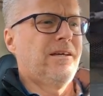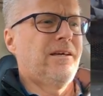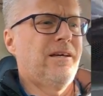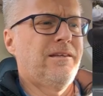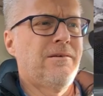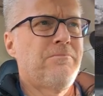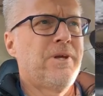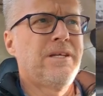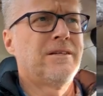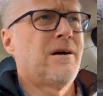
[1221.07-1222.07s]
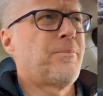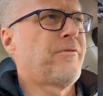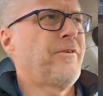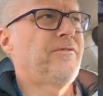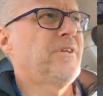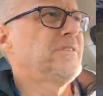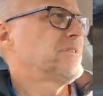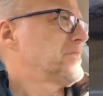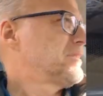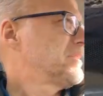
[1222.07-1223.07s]
in the mid and upper
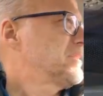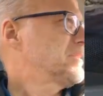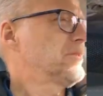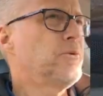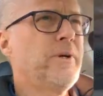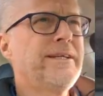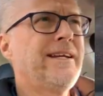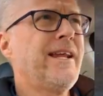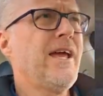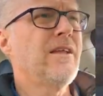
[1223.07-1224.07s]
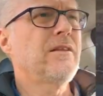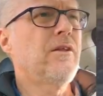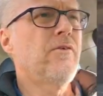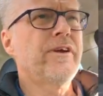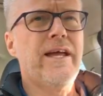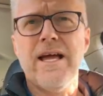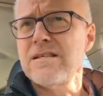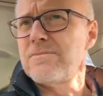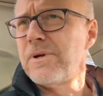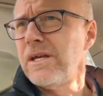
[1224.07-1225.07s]
50s. It's a little windy today, a little
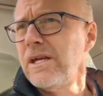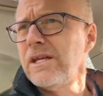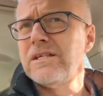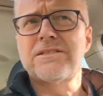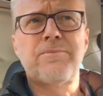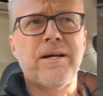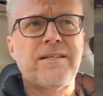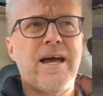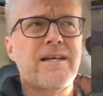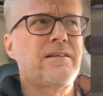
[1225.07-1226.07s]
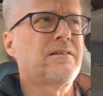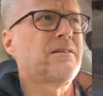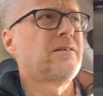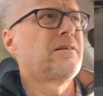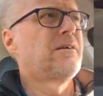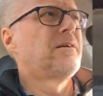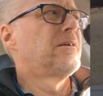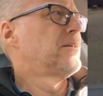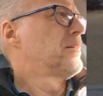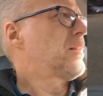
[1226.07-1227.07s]
overcast, but it is spectacular.
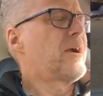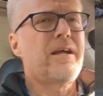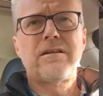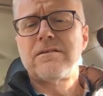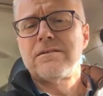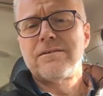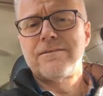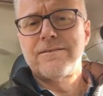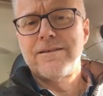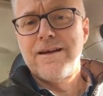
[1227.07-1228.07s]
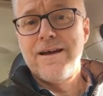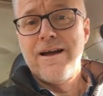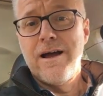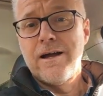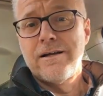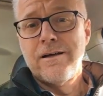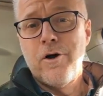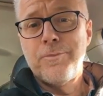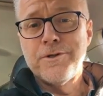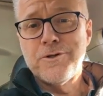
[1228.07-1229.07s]
All right.
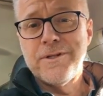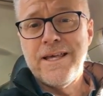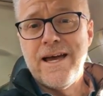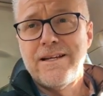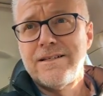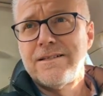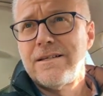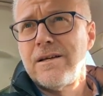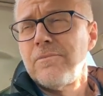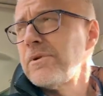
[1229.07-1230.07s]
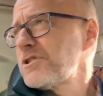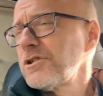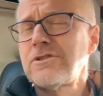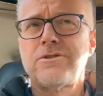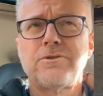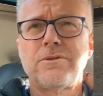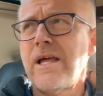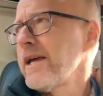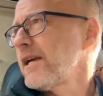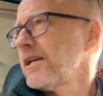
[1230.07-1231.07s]
Hope you enjoyed that. Be sure to
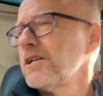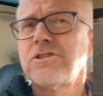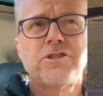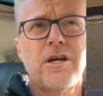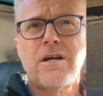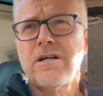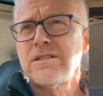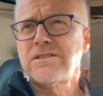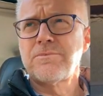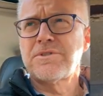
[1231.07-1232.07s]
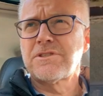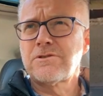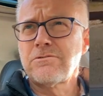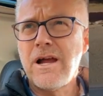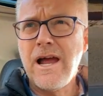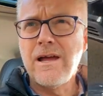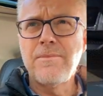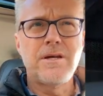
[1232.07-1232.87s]
like, share, subscribe.